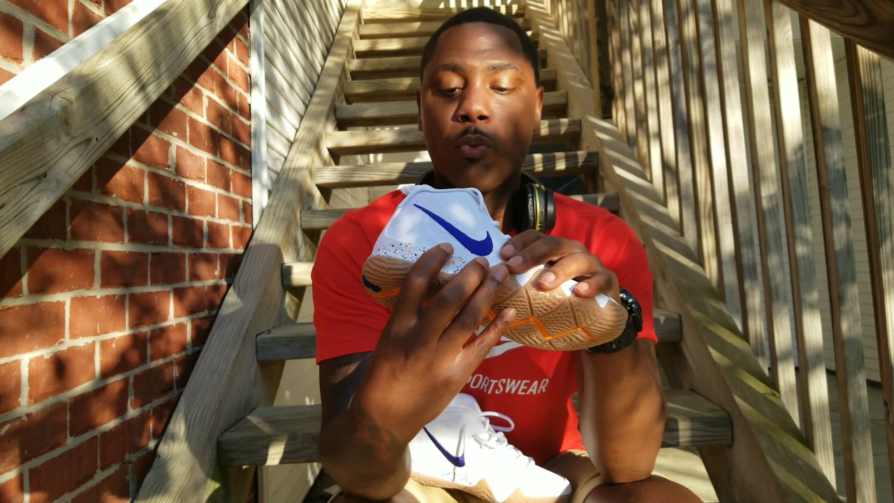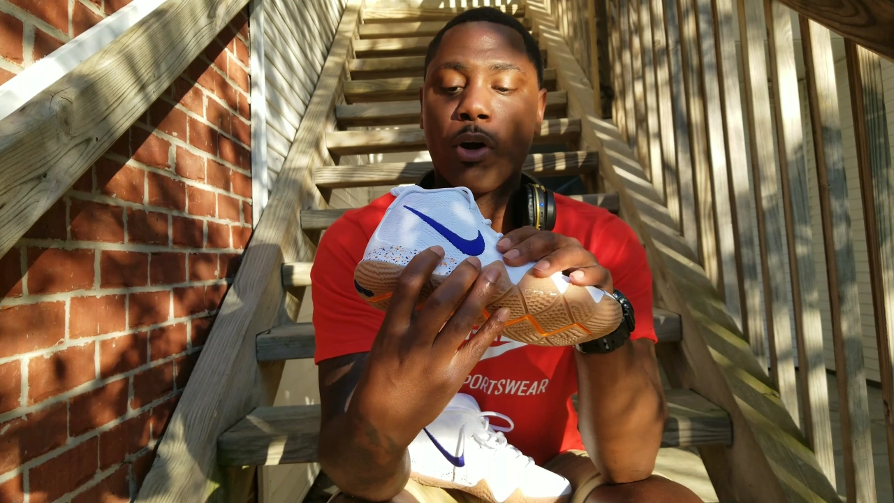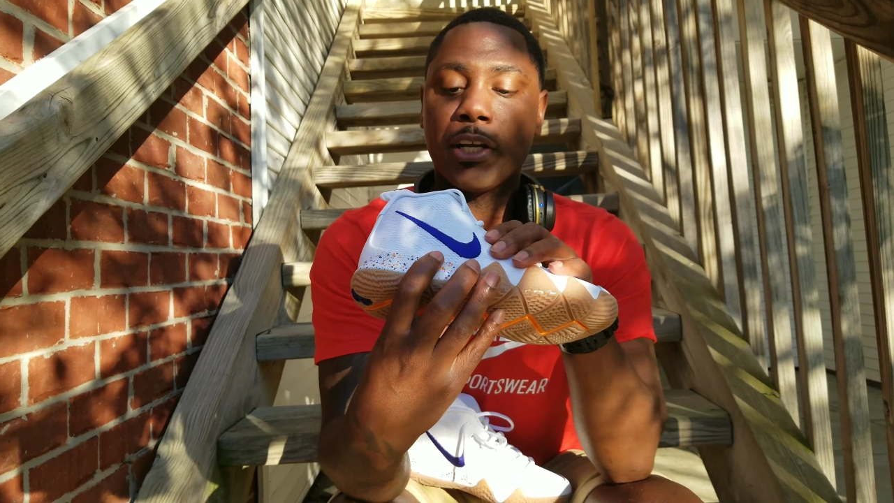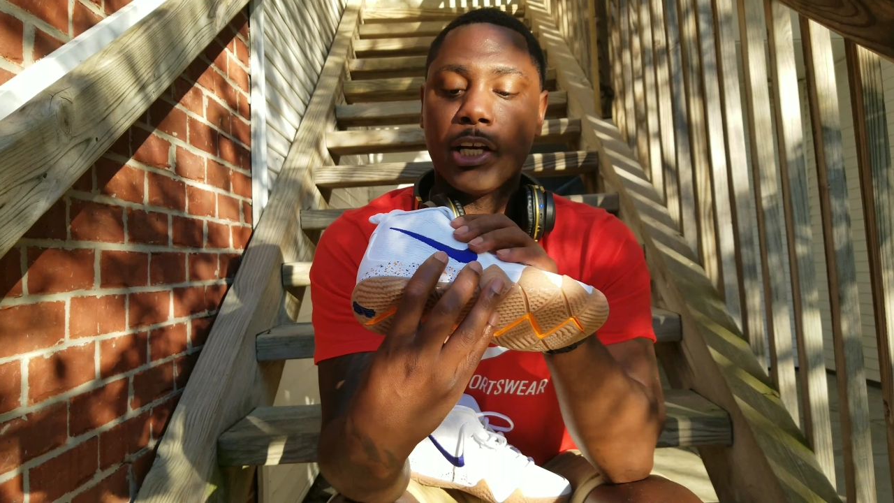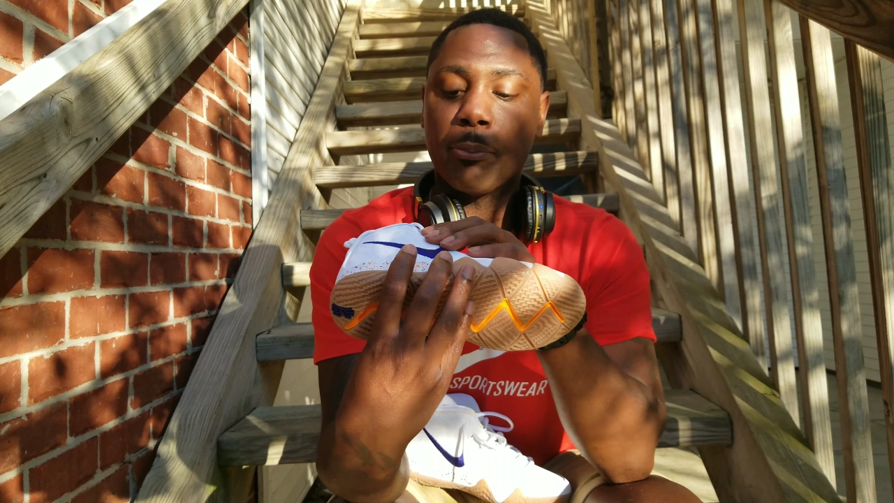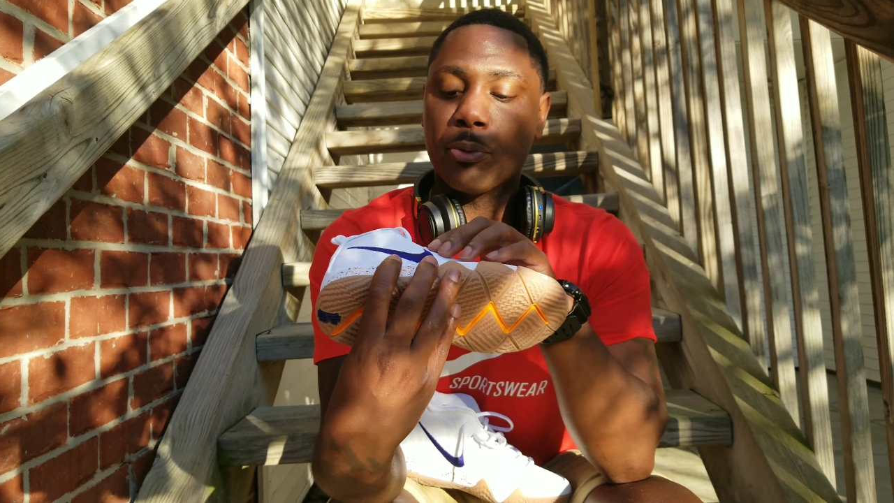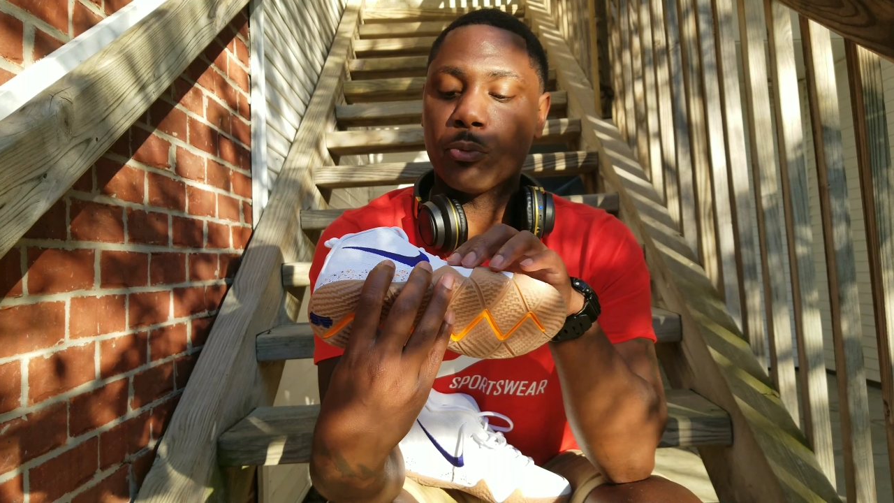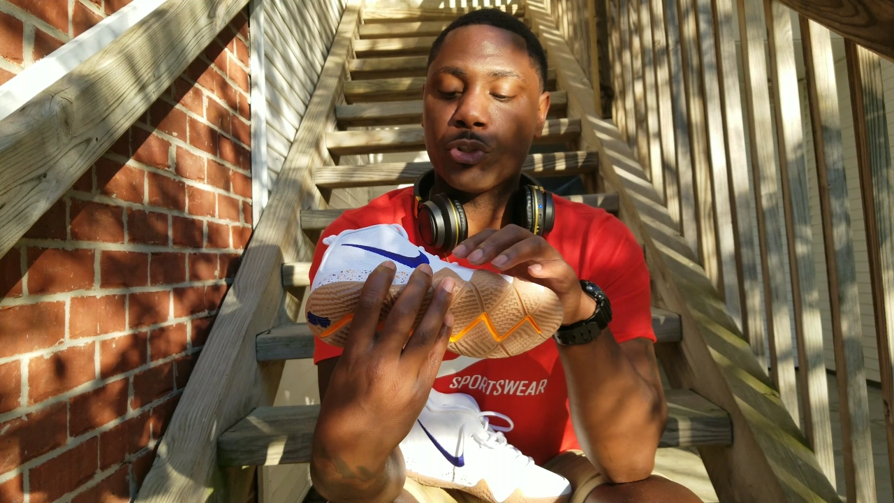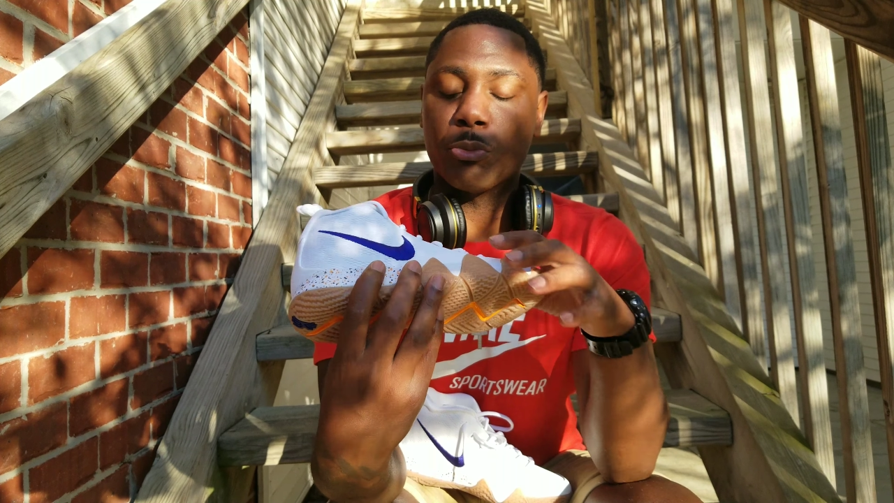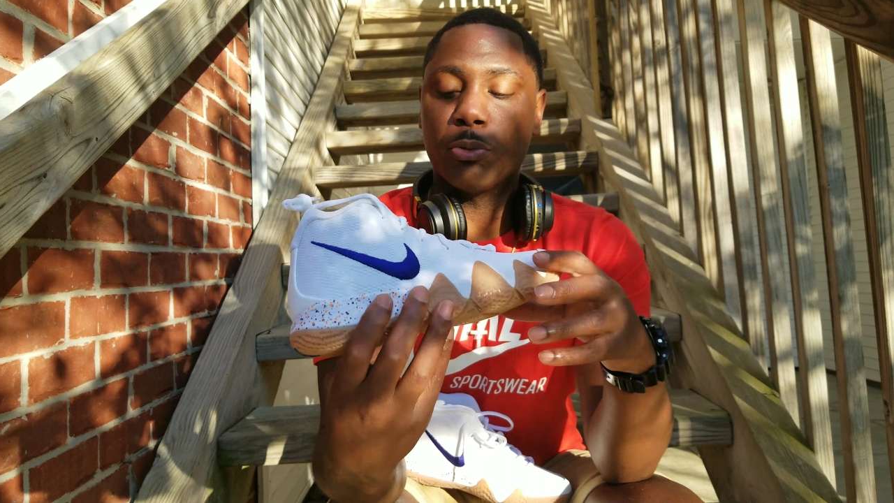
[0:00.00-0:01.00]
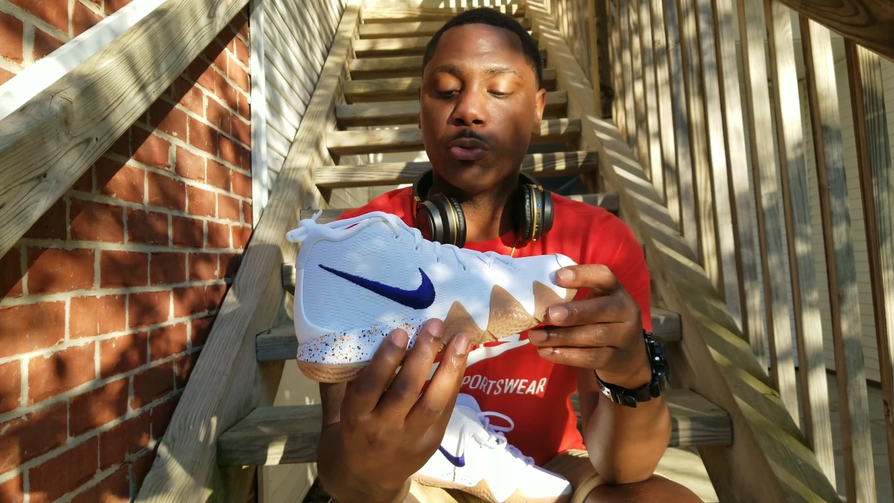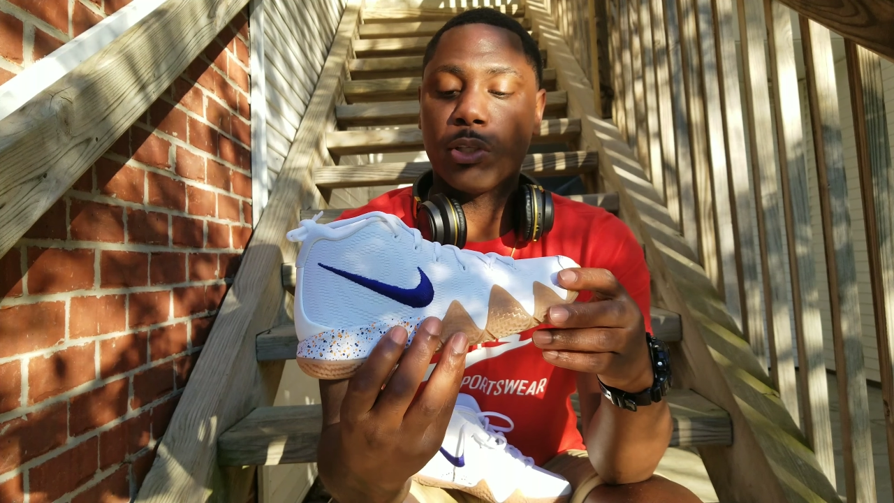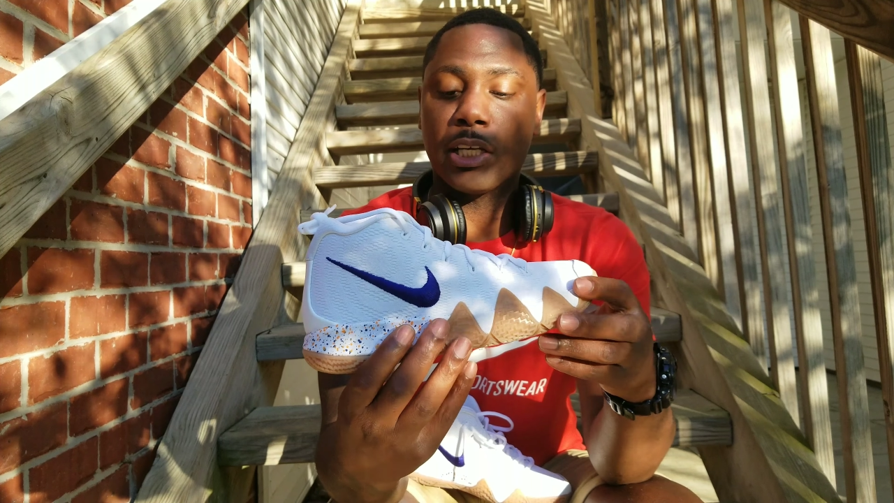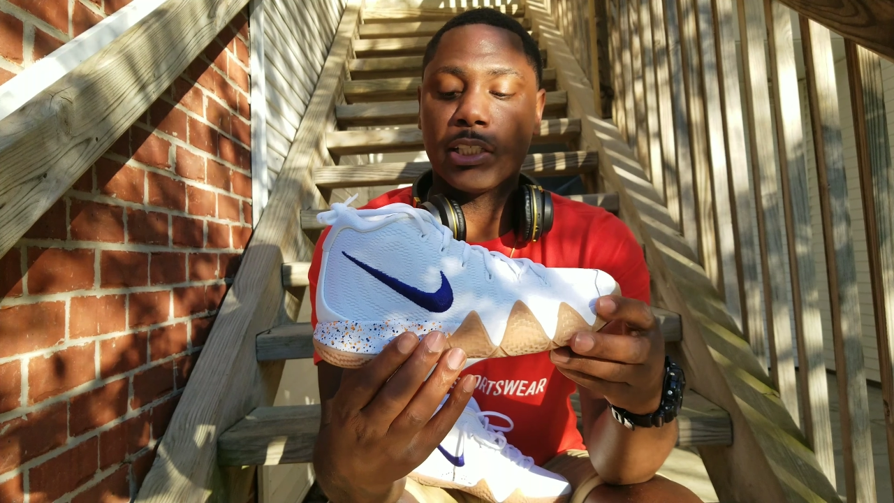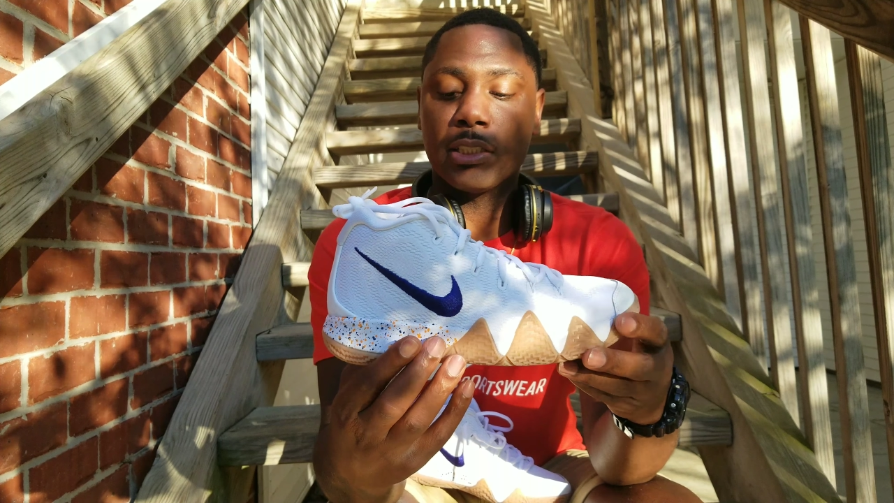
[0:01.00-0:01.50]
white upper with your blue
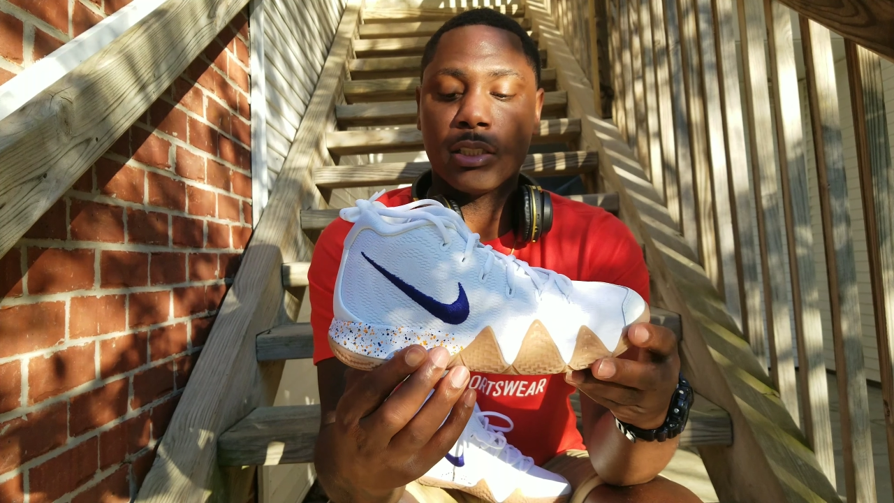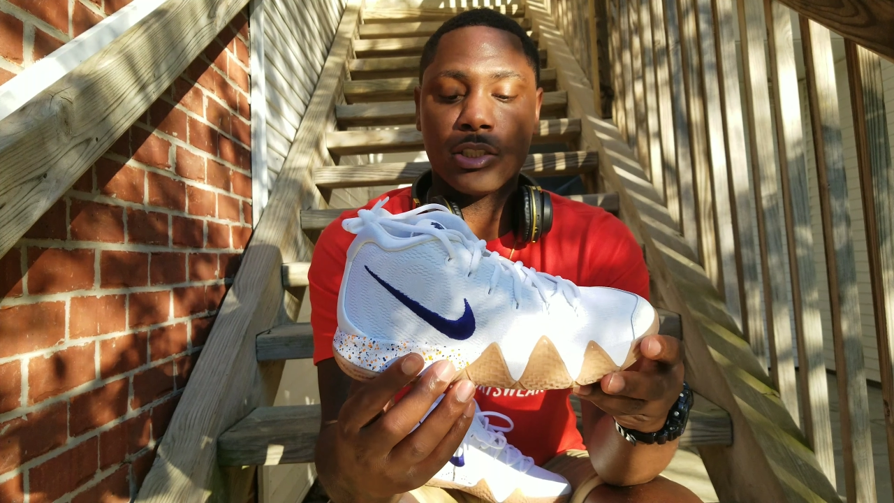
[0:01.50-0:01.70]
Nike